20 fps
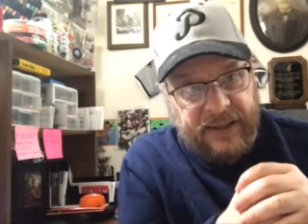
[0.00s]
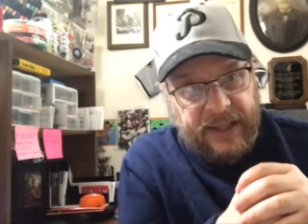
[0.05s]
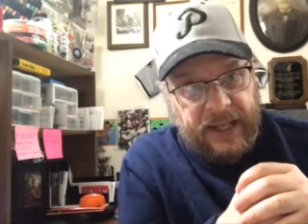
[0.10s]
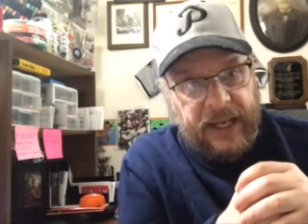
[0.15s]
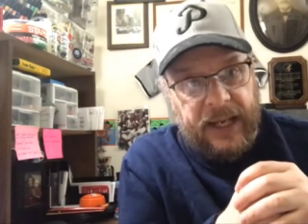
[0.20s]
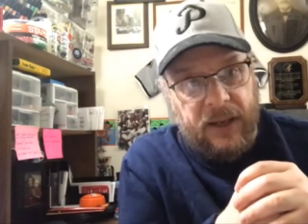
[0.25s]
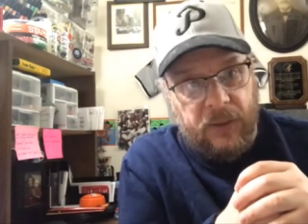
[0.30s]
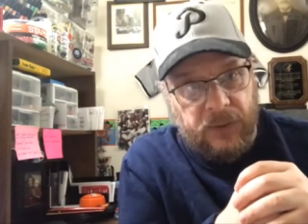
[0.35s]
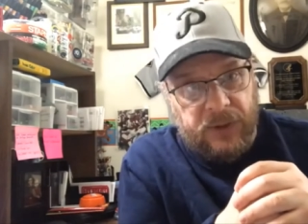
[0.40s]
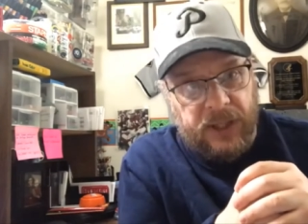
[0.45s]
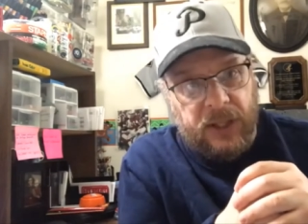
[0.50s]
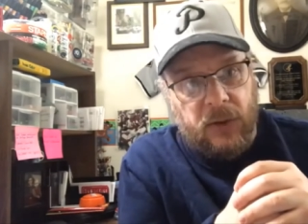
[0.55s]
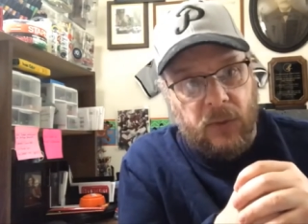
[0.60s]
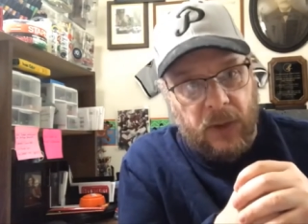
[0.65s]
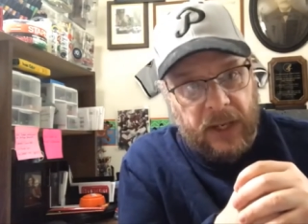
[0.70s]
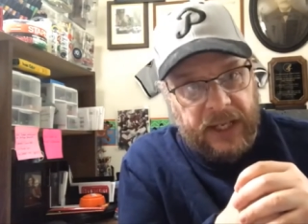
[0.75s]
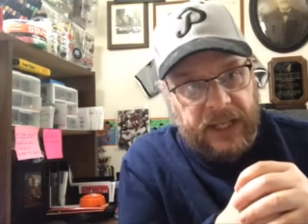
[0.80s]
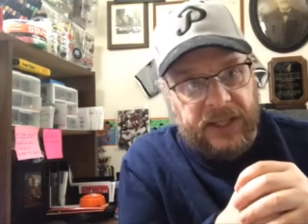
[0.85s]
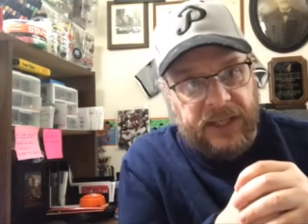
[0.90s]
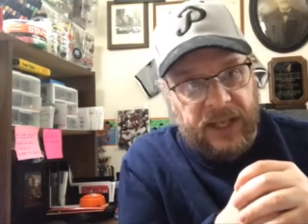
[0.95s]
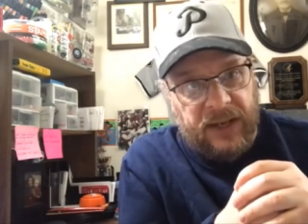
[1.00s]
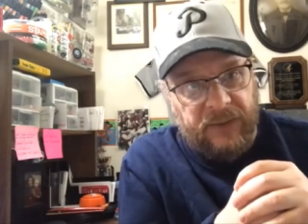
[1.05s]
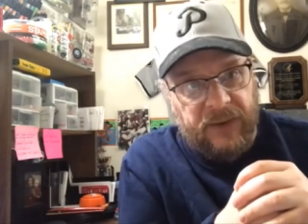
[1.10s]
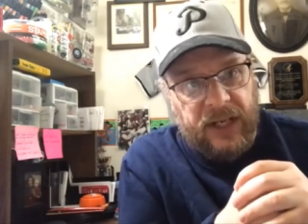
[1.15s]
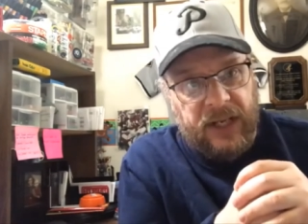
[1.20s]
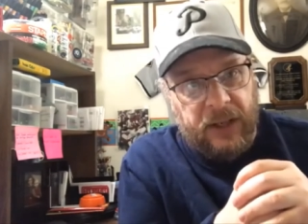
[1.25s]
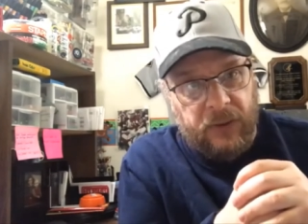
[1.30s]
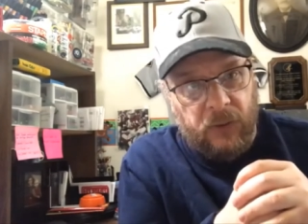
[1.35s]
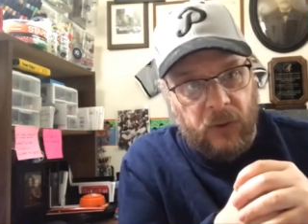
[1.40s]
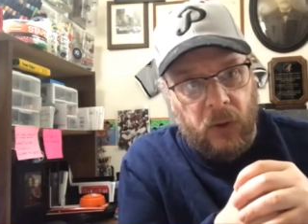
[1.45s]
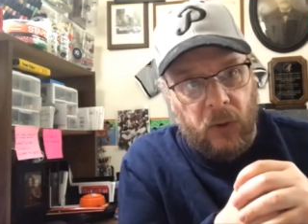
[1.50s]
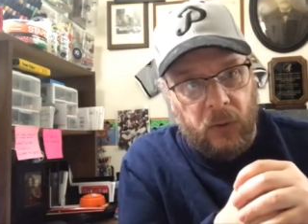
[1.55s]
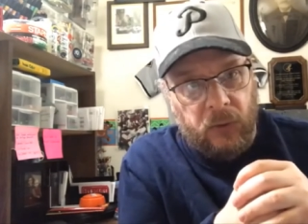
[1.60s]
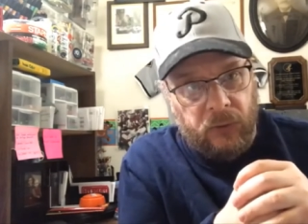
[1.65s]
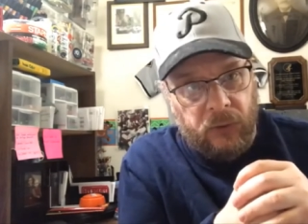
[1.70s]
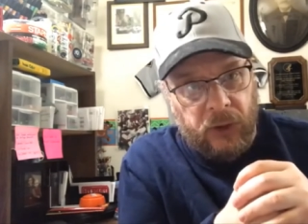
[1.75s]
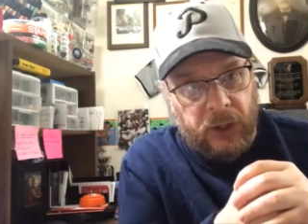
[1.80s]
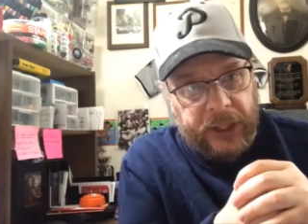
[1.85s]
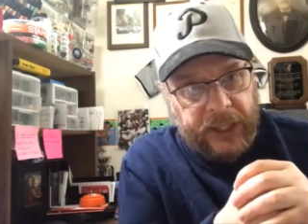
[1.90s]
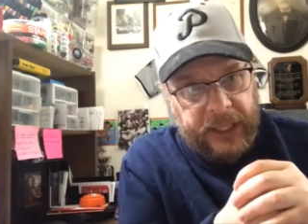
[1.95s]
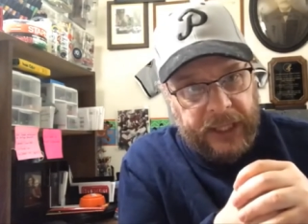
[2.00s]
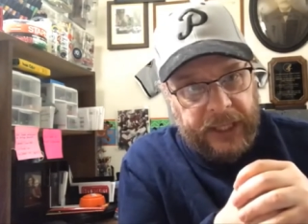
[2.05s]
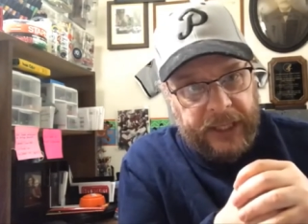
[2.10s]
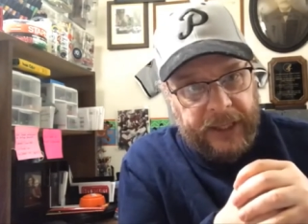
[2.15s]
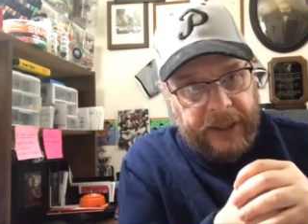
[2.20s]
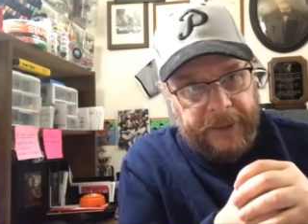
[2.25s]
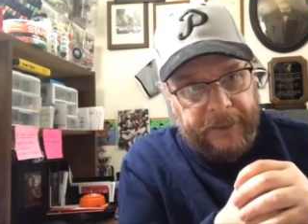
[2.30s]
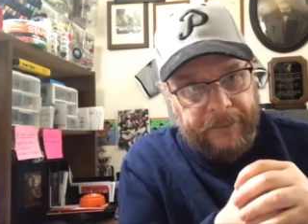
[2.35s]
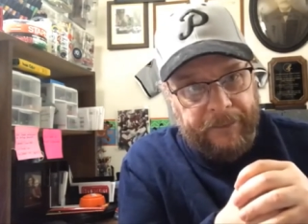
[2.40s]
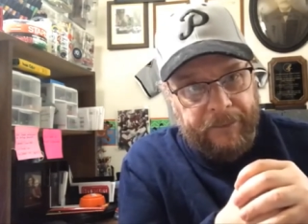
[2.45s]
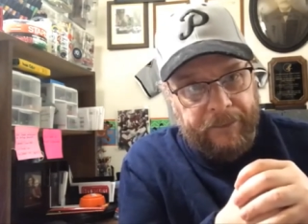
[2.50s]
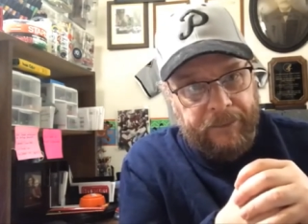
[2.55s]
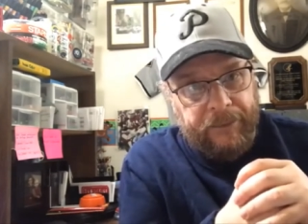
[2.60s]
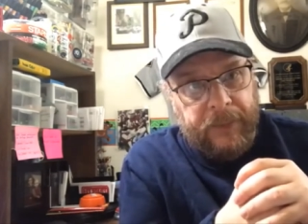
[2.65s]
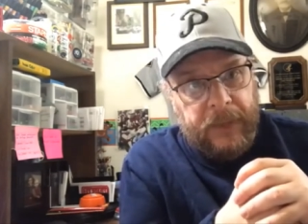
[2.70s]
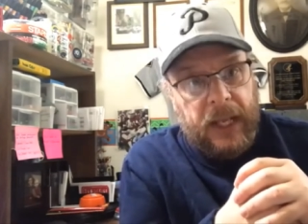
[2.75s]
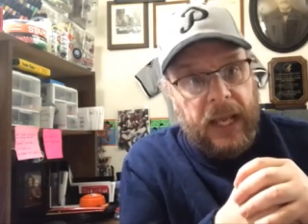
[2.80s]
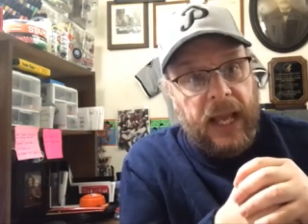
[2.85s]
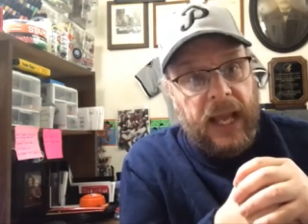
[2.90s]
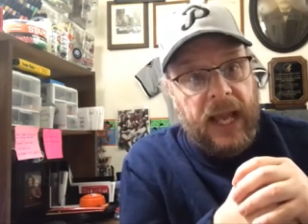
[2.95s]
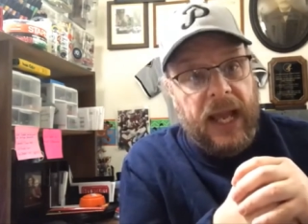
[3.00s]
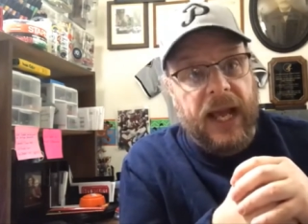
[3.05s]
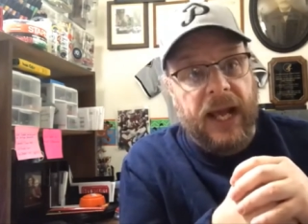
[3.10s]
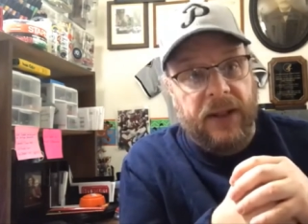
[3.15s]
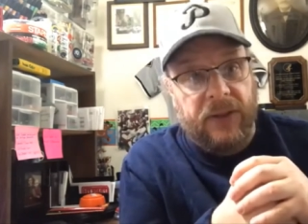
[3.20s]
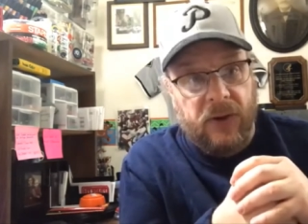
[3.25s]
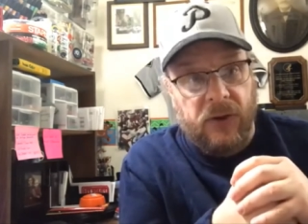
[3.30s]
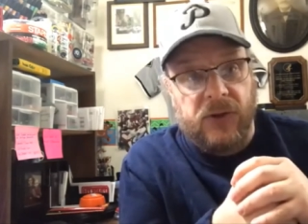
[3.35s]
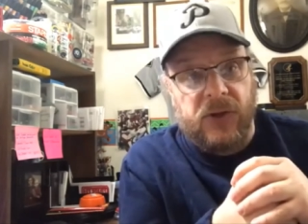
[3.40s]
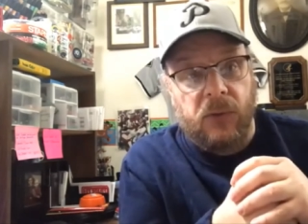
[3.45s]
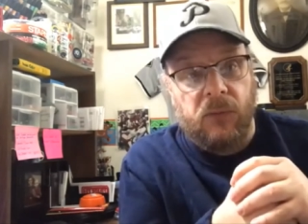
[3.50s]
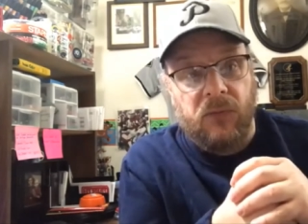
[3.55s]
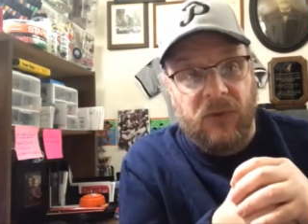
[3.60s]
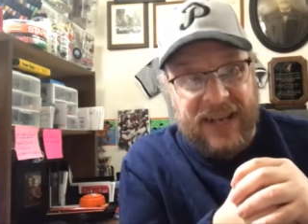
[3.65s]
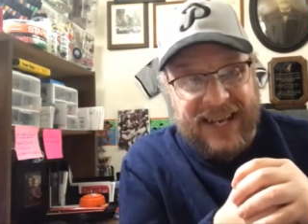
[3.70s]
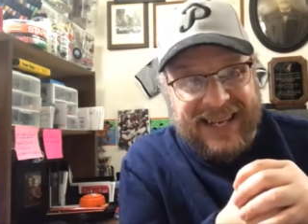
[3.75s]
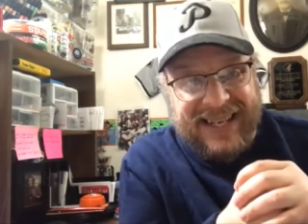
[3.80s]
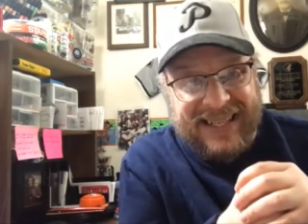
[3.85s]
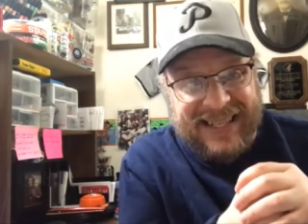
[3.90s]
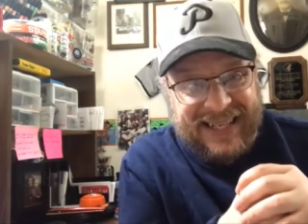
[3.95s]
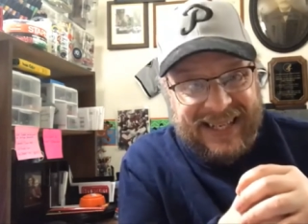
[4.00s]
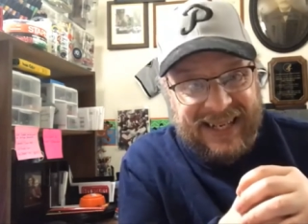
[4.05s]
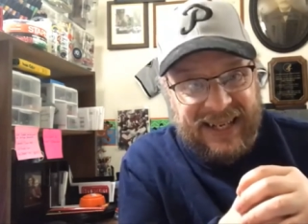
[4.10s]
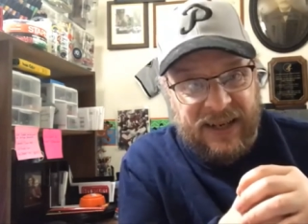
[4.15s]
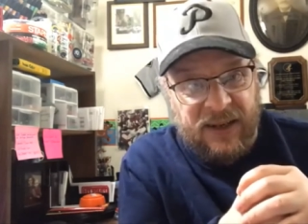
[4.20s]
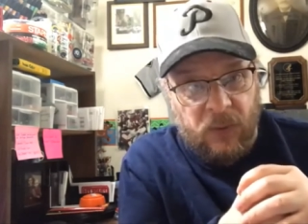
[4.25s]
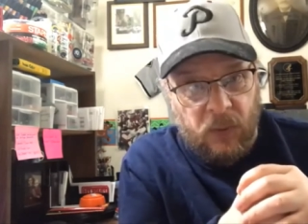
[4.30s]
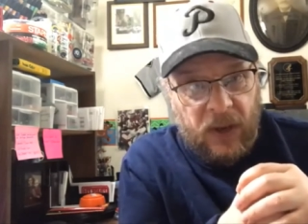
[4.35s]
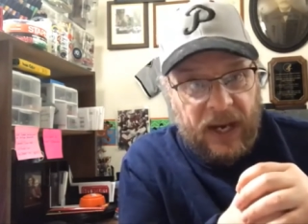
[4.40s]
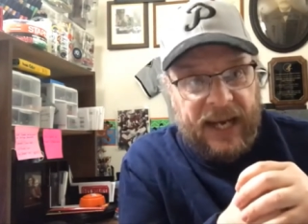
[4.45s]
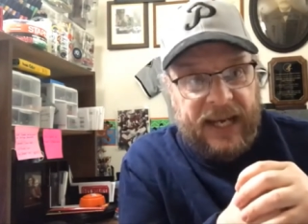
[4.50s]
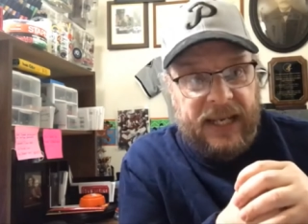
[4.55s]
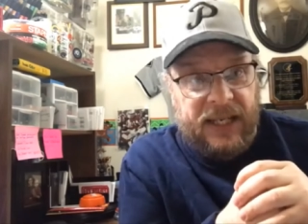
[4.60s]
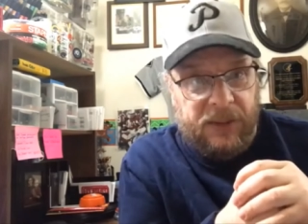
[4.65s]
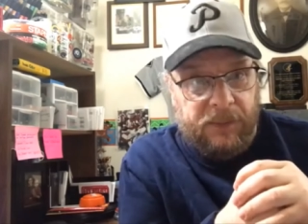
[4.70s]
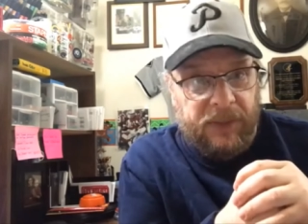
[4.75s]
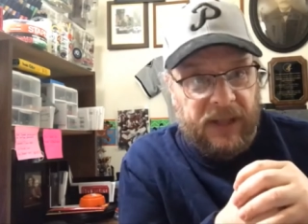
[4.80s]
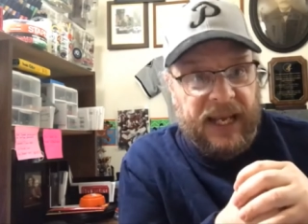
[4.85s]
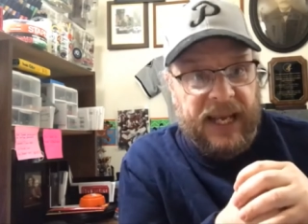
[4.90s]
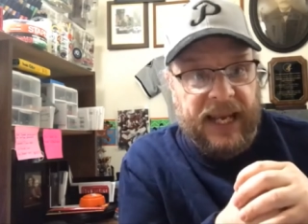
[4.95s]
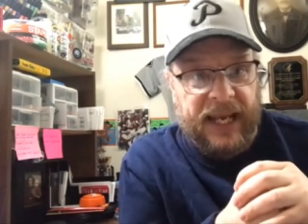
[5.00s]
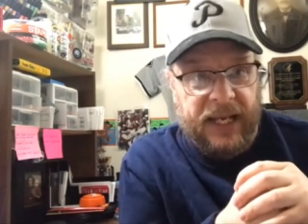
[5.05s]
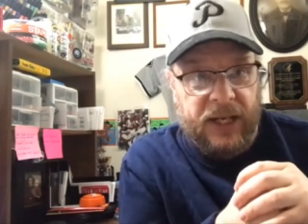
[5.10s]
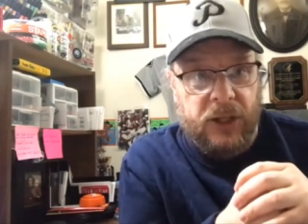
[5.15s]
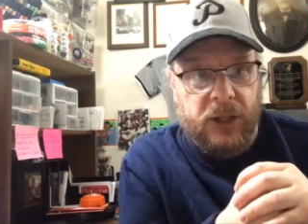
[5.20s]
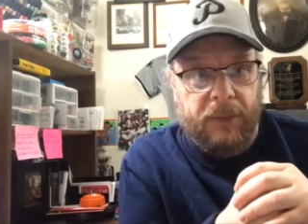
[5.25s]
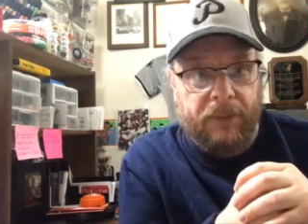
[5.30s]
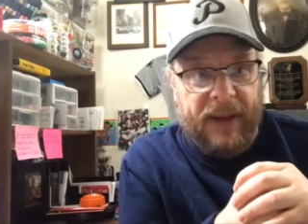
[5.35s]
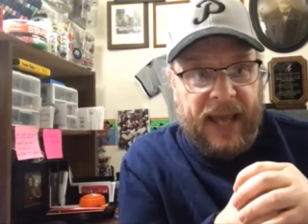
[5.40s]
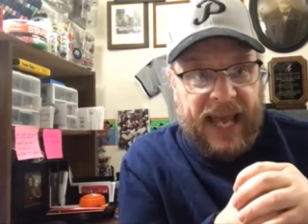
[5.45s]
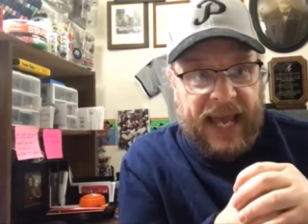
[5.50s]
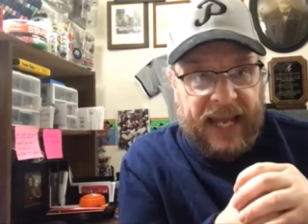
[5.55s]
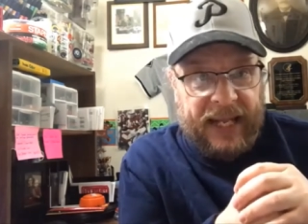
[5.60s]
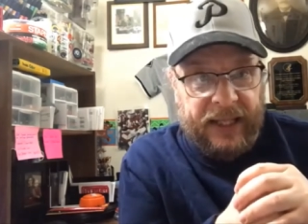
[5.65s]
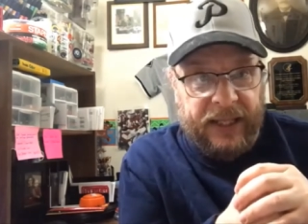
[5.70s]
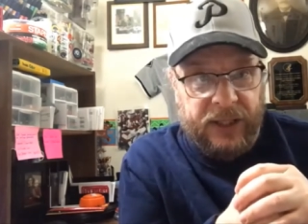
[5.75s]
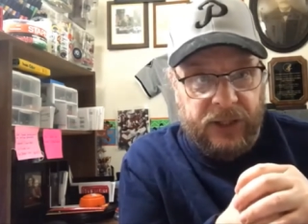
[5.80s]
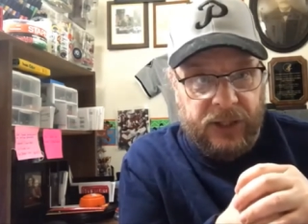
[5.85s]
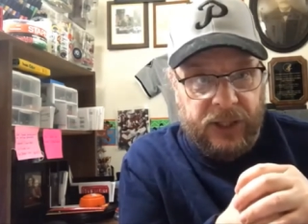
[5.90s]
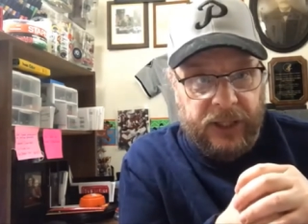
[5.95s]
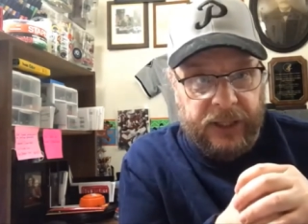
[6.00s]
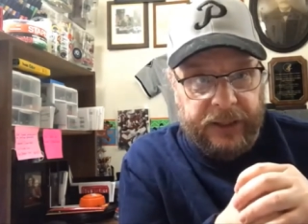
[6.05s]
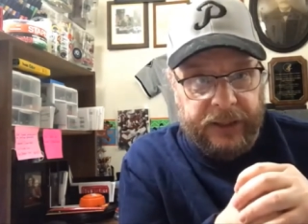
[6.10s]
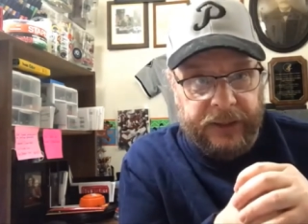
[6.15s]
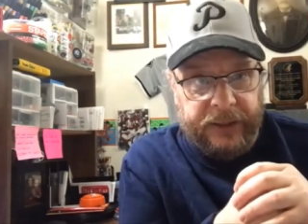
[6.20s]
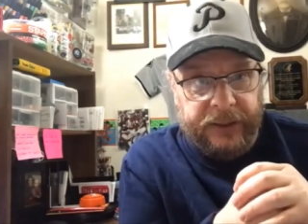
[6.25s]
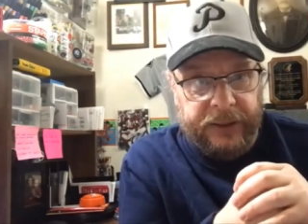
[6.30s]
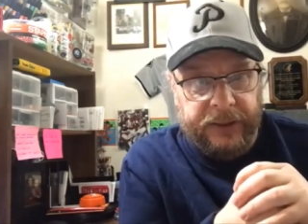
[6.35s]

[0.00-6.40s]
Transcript: that he was a 27 year old rookie. And there's a reason why he's playing in Japan this year.